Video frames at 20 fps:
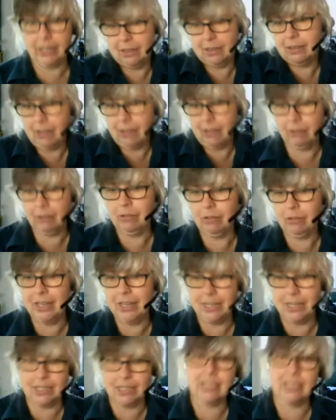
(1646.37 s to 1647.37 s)
like
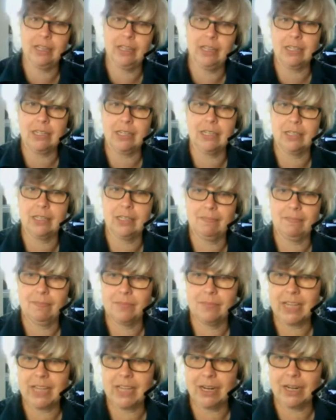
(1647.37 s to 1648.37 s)
it is in this
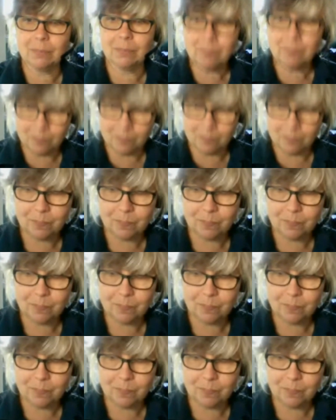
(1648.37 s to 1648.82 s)
setting.